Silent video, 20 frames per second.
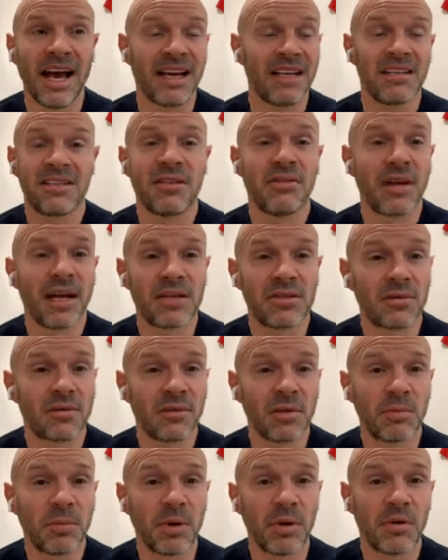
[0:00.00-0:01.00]
and he still gets all
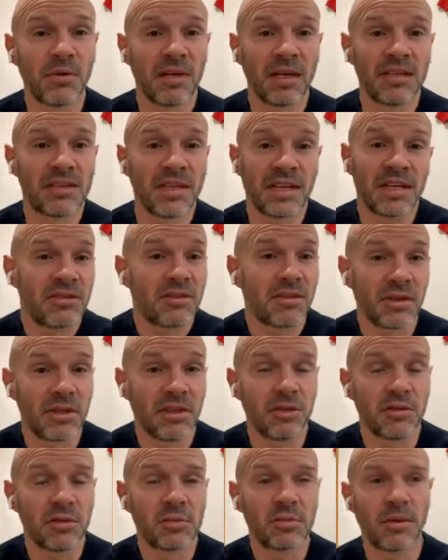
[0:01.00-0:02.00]
the plaudits, and it's not a
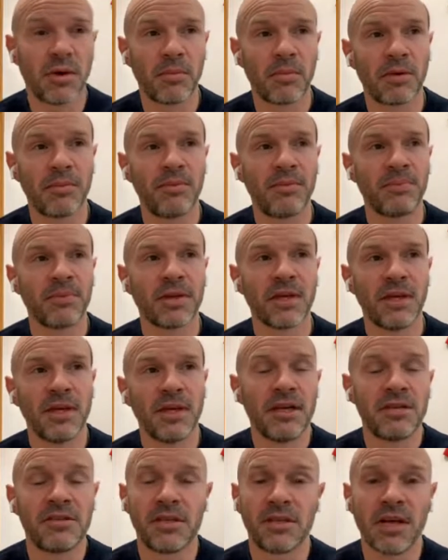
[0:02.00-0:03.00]
huge problem,
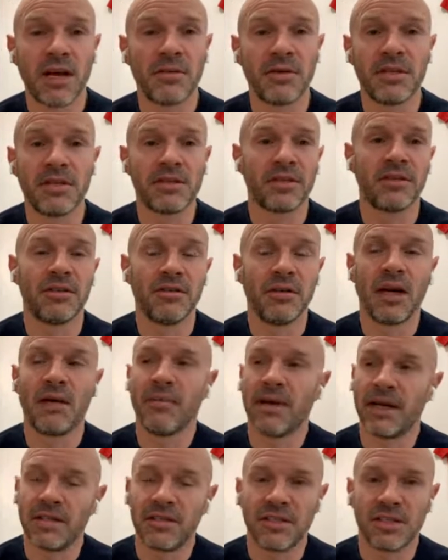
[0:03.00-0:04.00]
to go into a
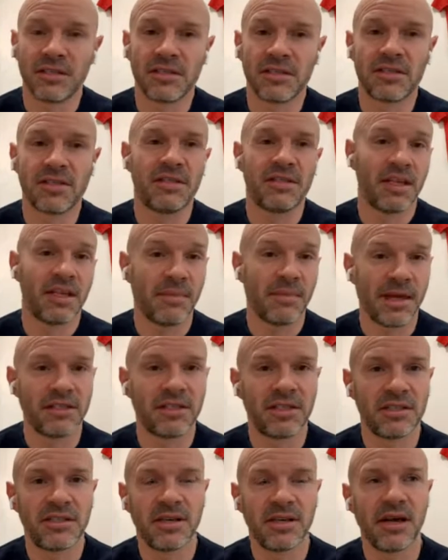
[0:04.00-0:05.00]
Manchester City, a
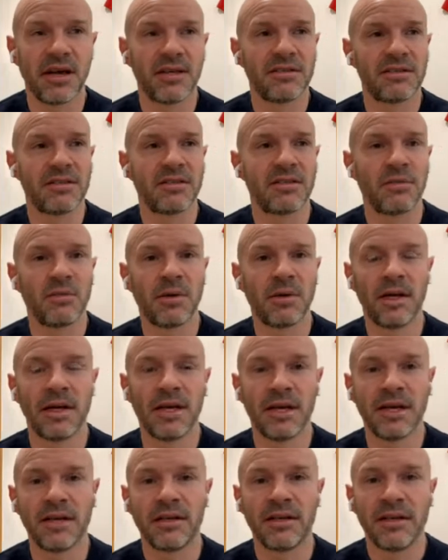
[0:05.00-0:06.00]
Manchester United,
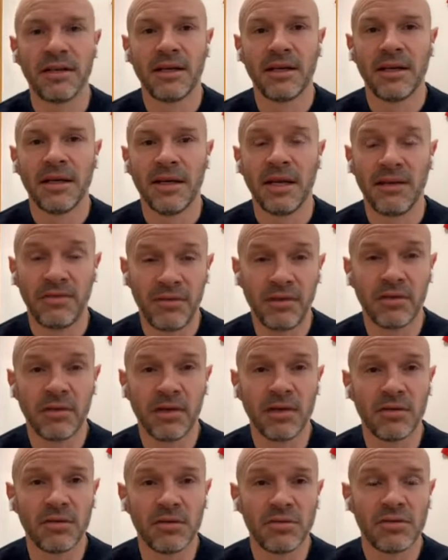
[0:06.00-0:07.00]
where if
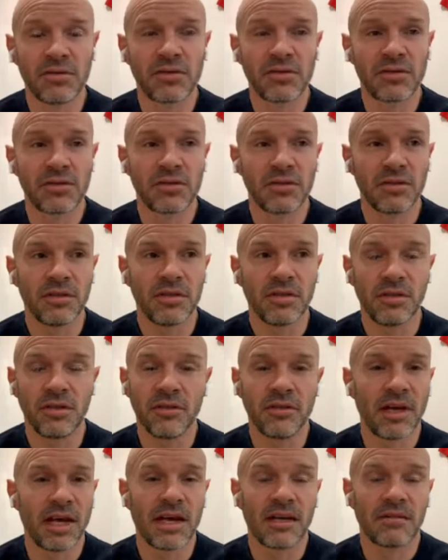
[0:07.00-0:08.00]
you lose,
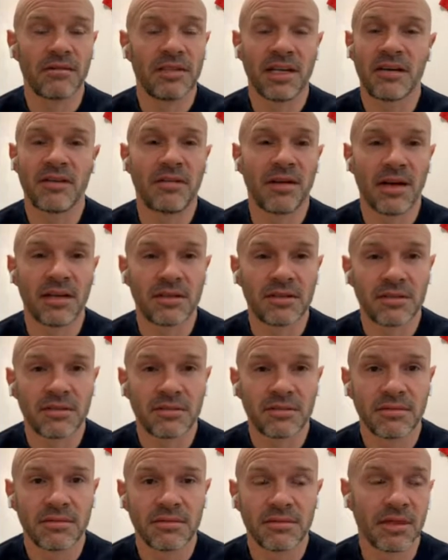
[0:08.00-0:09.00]
you get terrorised.